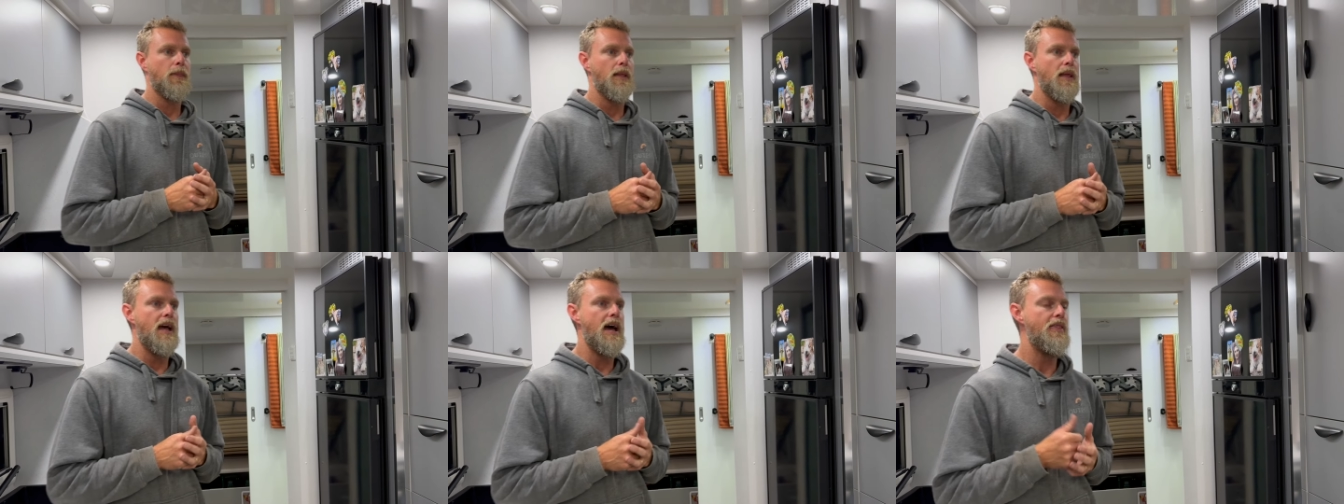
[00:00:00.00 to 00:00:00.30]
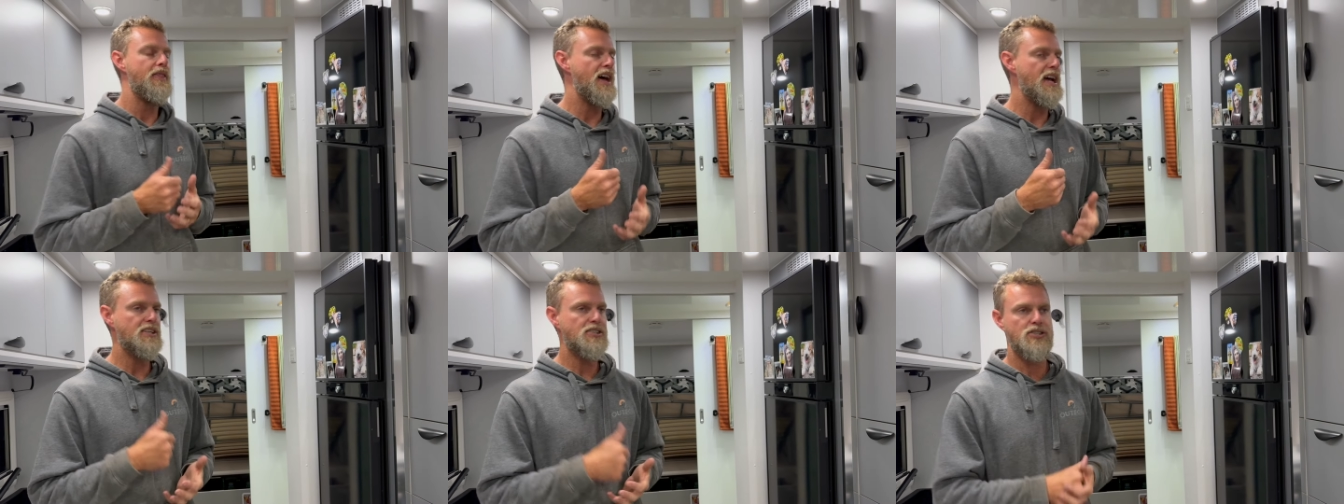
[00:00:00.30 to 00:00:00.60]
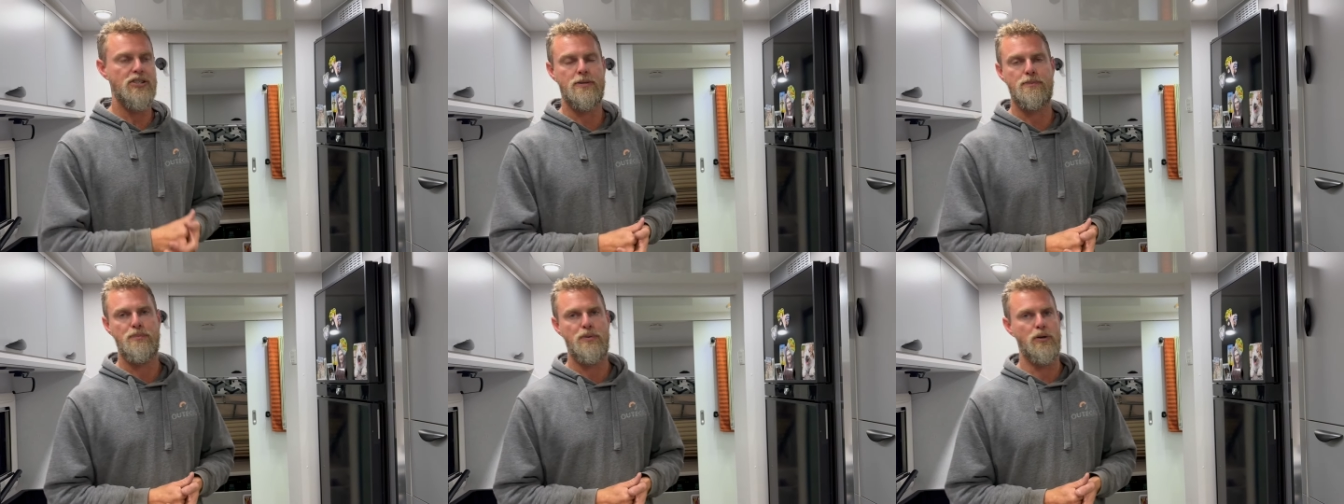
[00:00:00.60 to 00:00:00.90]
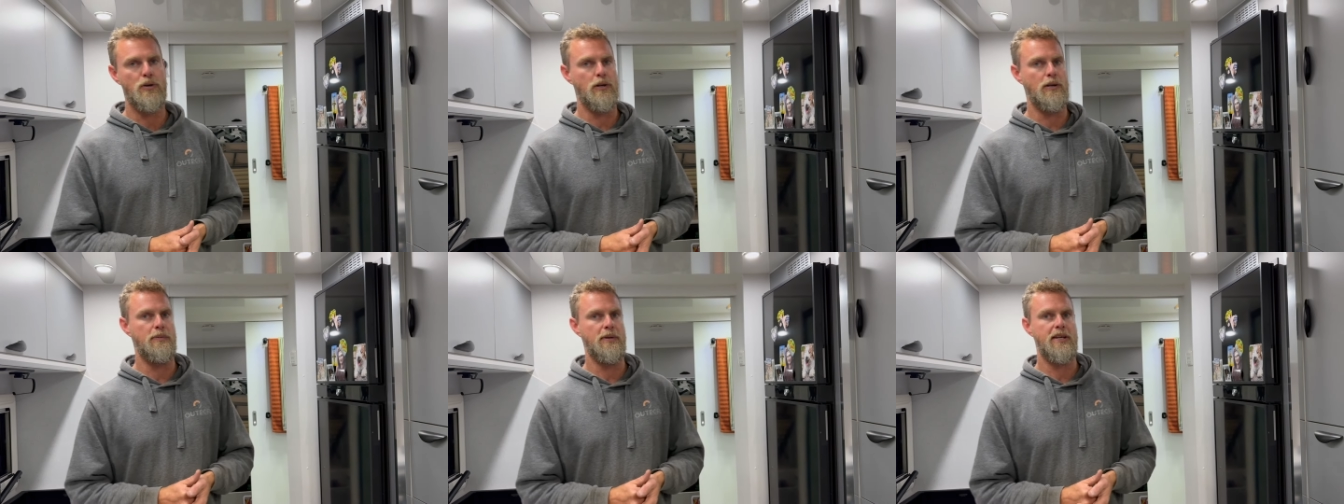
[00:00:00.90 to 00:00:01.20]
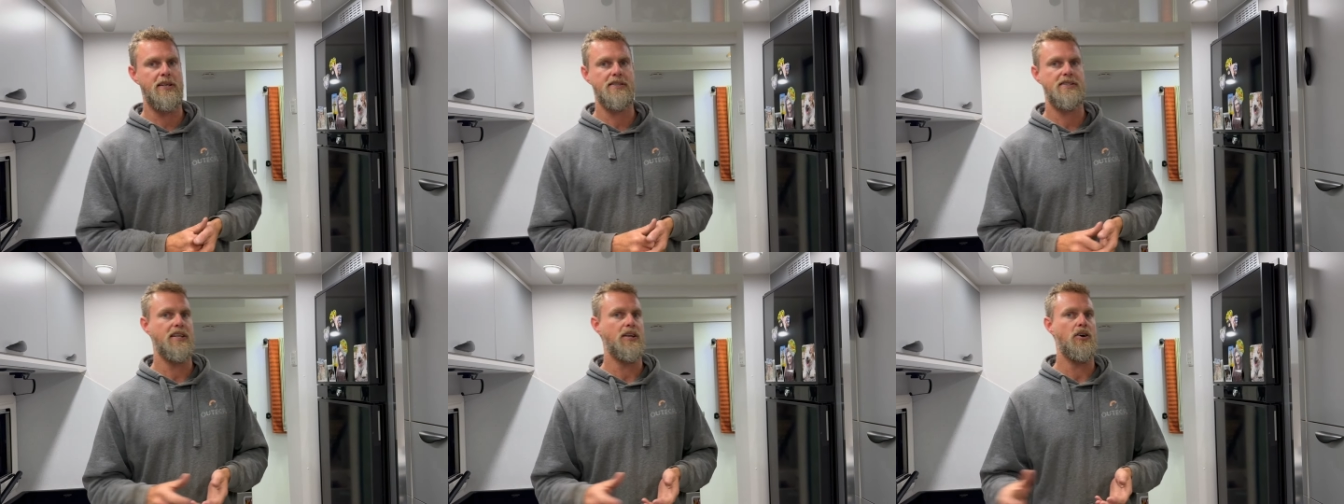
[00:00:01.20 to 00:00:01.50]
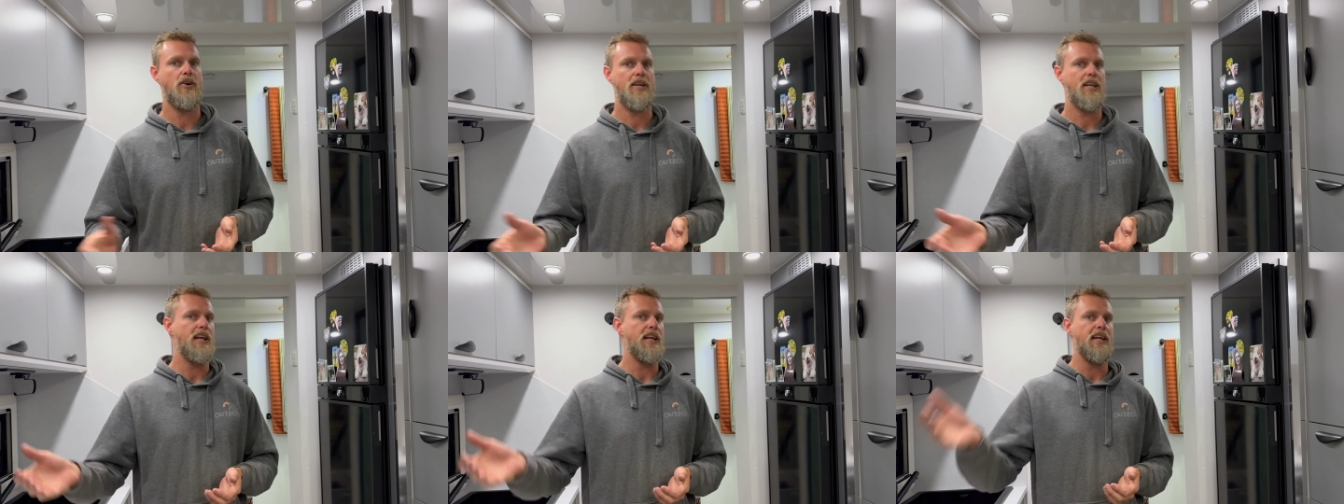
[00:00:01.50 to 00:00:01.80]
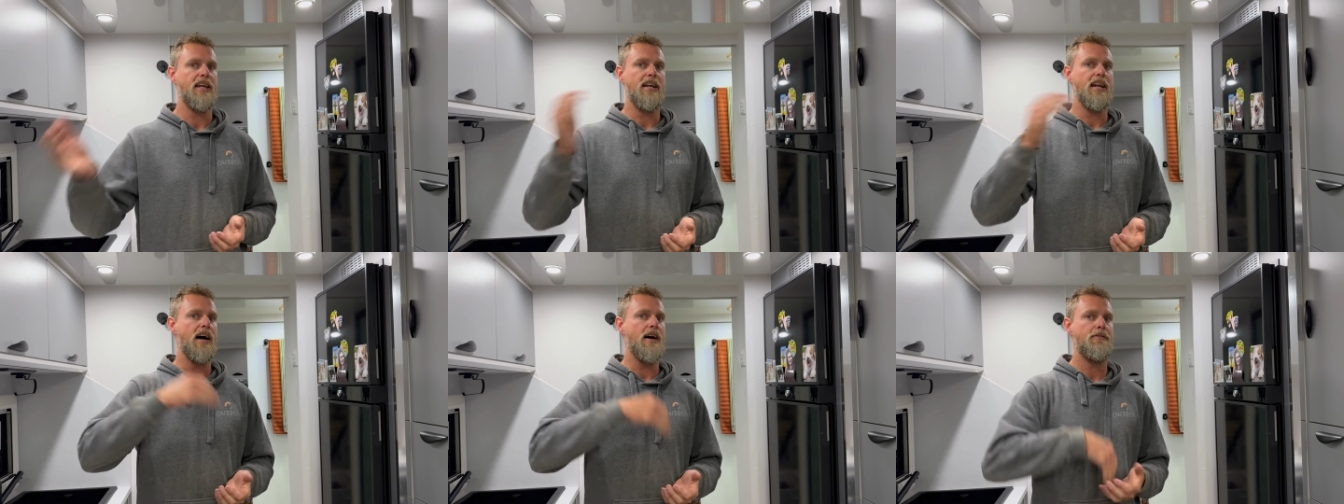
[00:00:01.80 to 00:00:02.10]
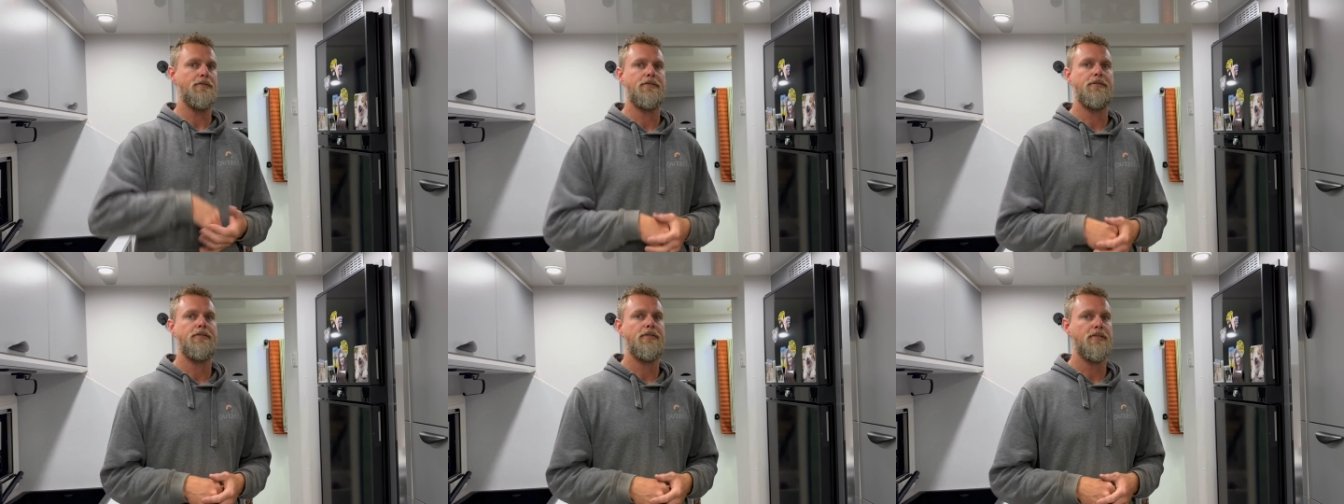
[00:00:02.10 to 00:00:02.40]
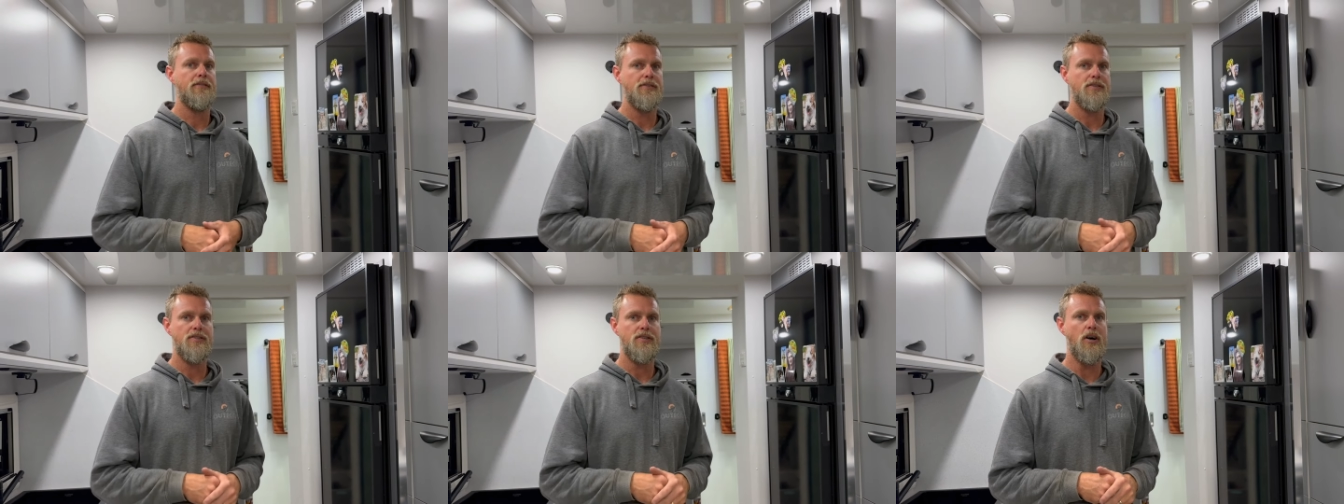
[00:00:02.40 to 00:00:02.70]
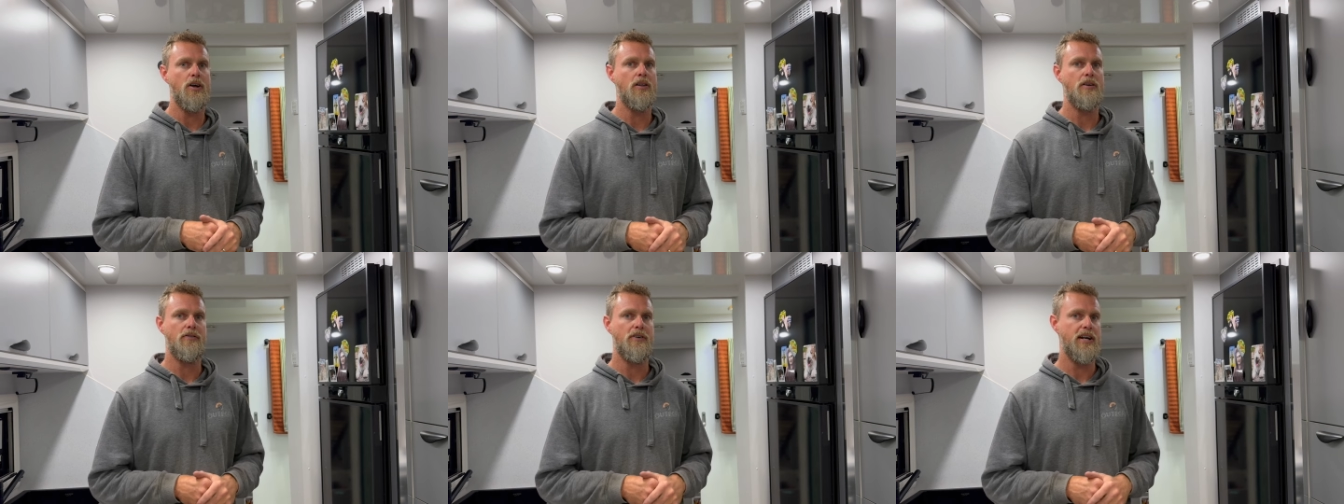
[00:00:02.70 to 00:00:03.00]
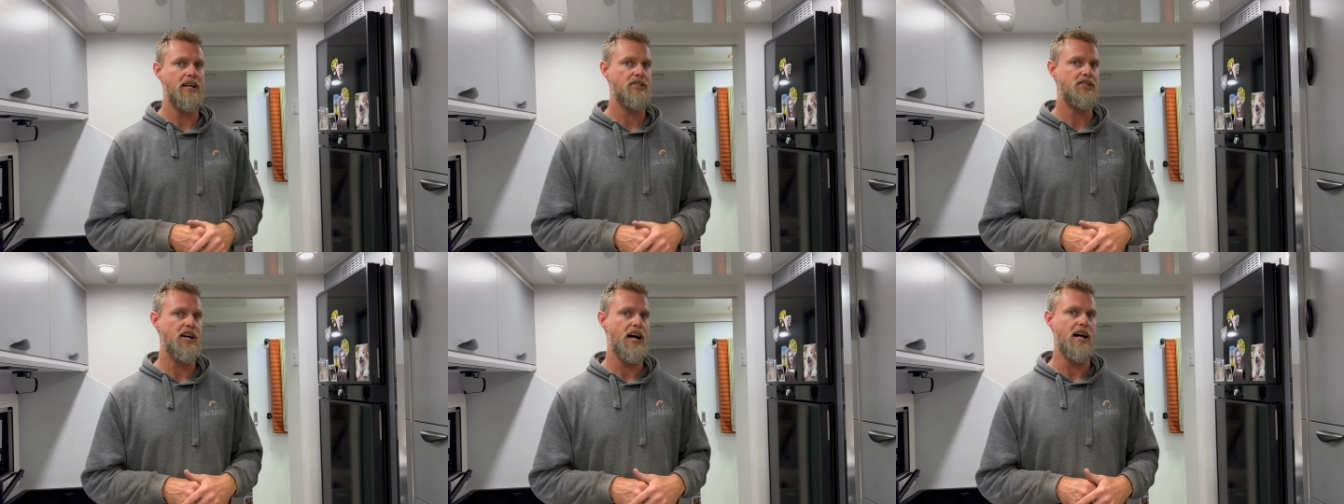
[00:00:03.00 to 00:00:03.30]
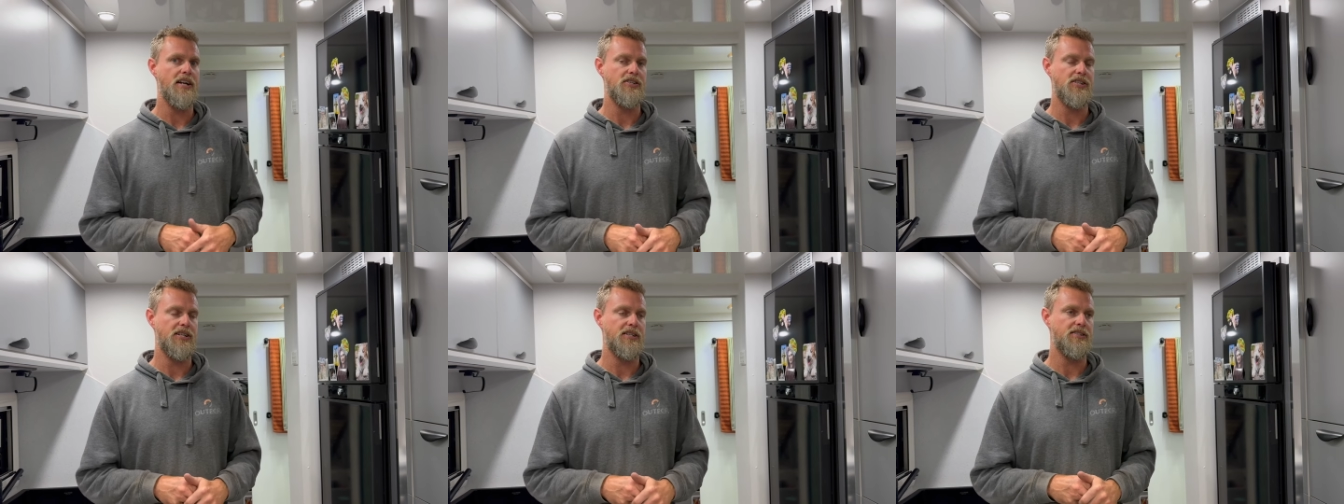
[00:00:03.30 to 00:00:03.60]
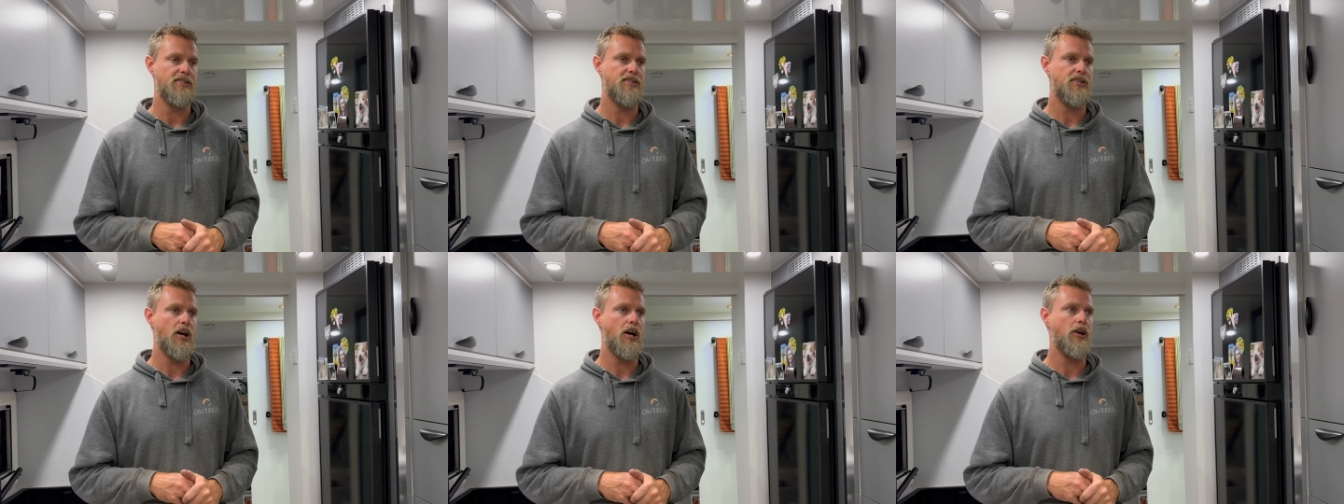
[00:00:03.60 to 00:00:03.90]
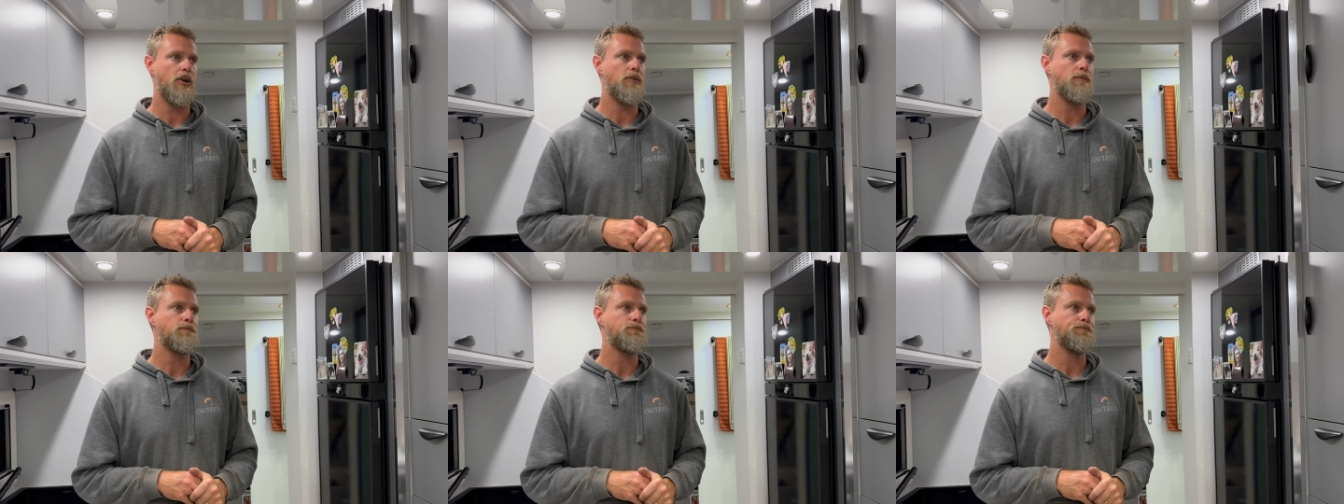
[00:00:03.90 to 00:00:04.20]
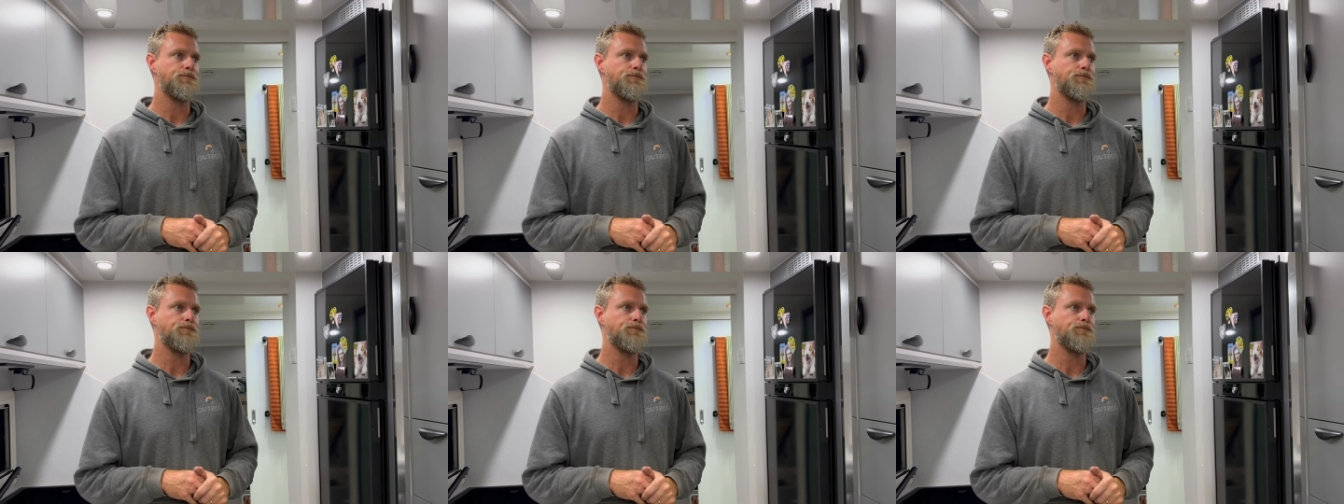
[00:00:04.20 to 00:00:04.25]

And that's just purely because they're not getting enough solar recharge in. So